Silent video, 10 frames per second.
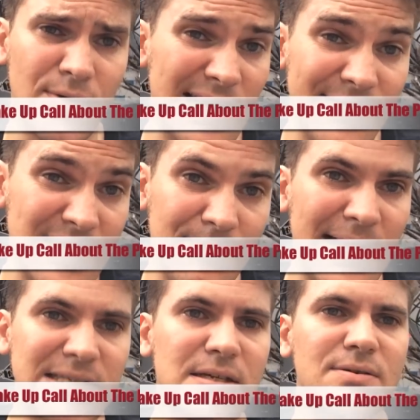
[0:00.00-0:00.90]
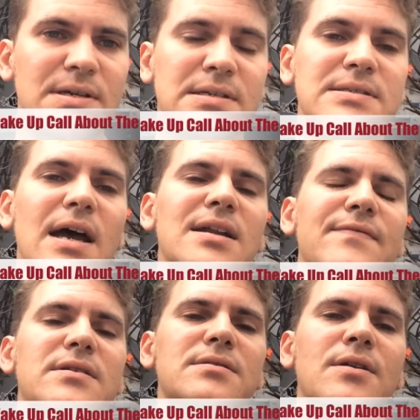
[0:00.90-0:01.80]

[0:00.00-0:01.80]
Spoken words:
who are living domestically inside of it,